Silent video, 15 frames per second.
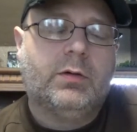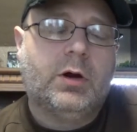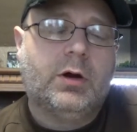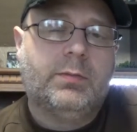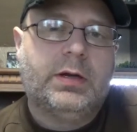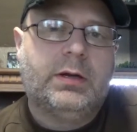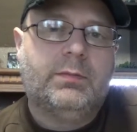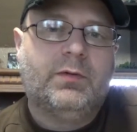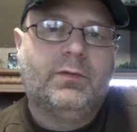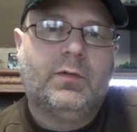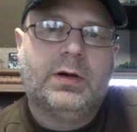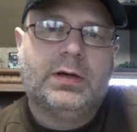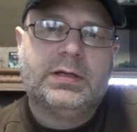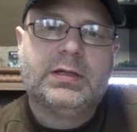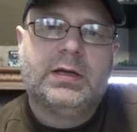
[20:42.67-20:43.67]
army
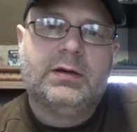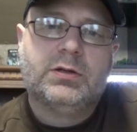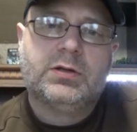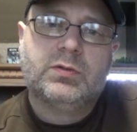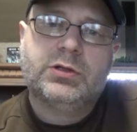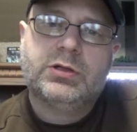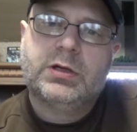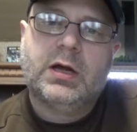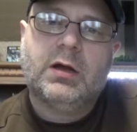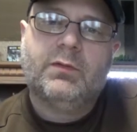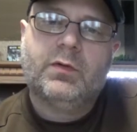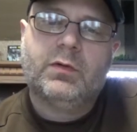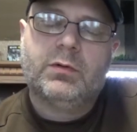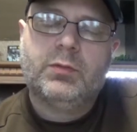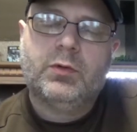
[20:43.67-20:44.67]
before I decided to switch it out
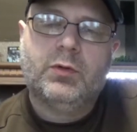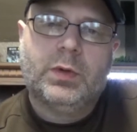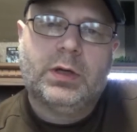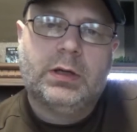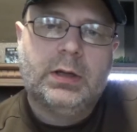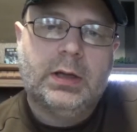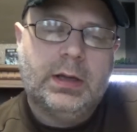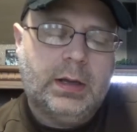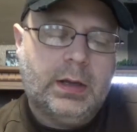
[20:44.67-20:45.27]
for the Puma.